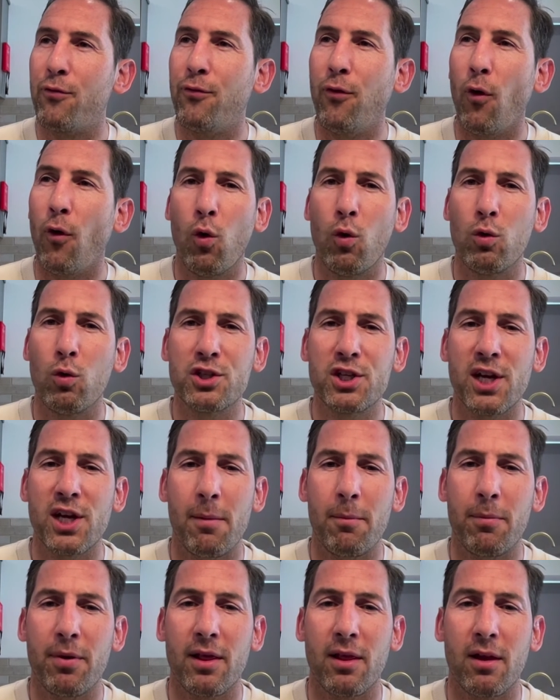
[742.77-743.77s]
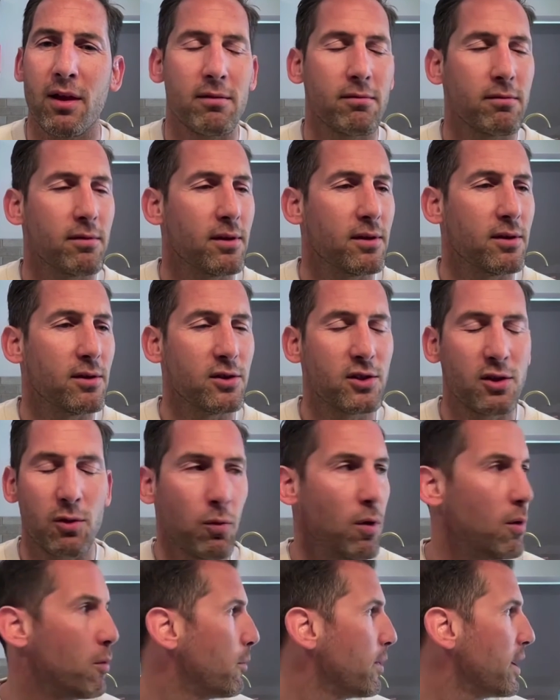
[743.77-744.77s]
4 champions? Like, so
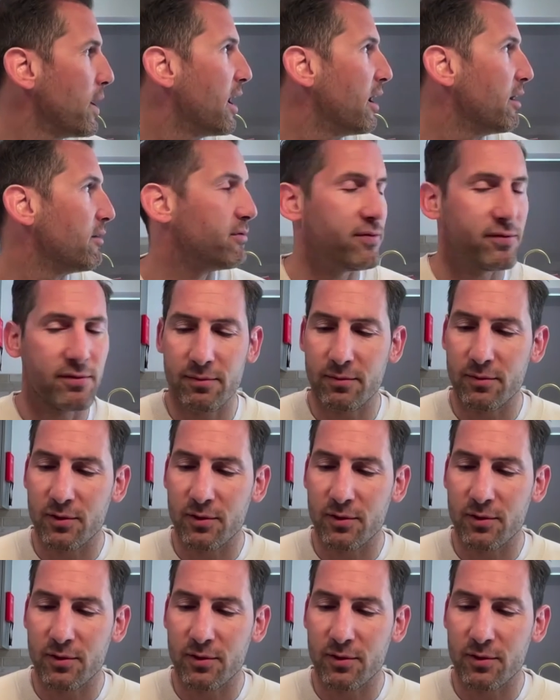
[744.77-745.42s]
what will we have?